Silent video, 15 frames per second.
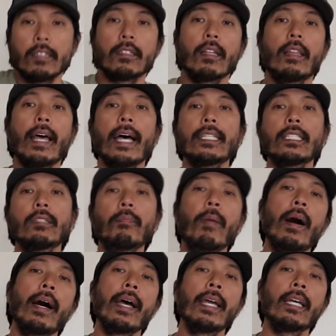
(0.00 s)
So that's
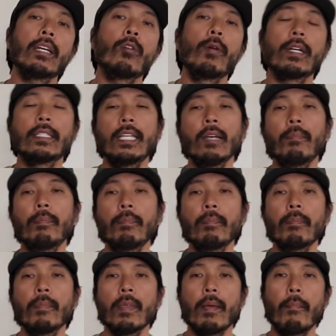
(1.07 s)
my quick tip.
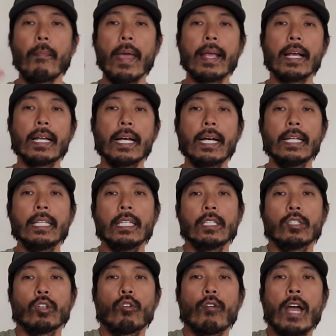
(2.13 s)
Make a gun
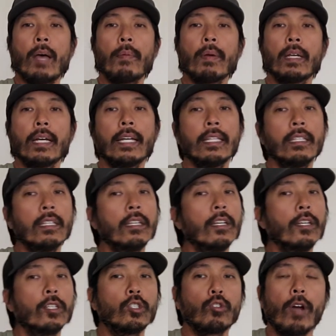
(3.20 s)
to grab a gun.
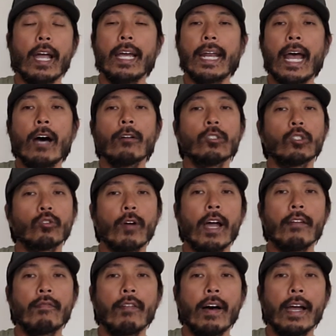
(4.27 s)
Try it out, dry
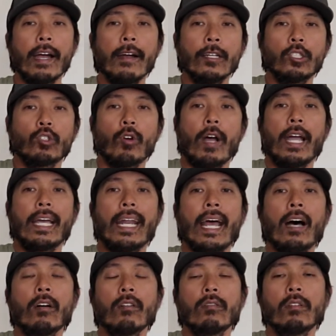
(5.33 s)
fire, try it
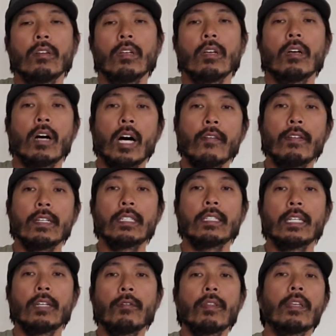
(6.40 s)
out,
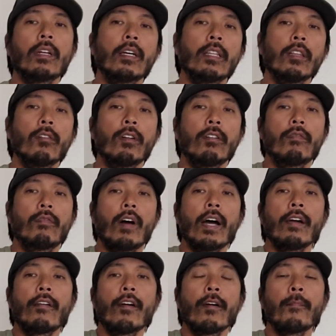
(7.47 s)
obviously with an unloaded
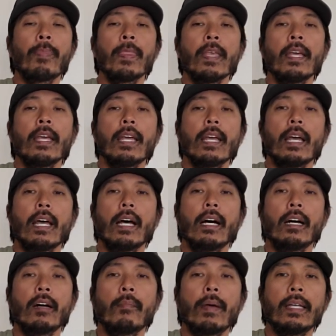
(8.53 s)
firearm,
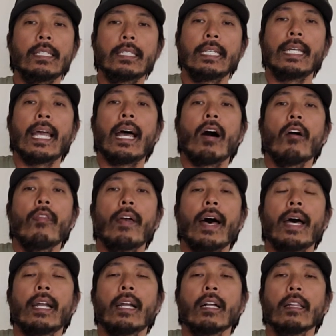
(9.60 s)
and see how
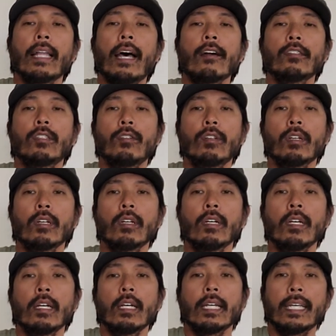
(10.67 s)
that allows you to
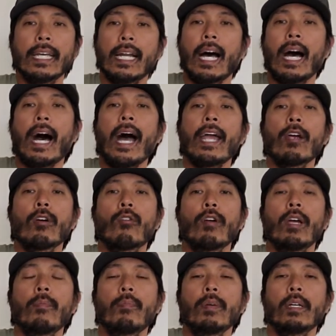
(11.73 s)
get a higher
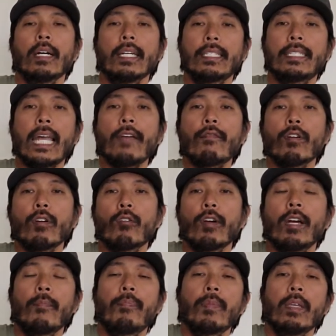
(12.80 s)
grip, a safer
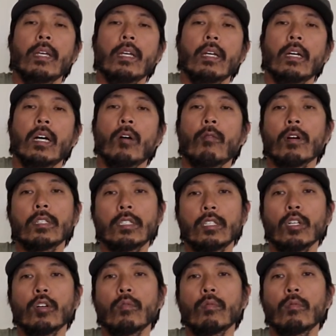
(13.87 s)
grip, while
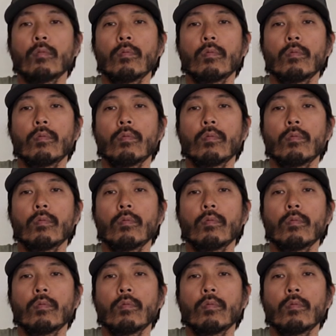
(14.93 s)
still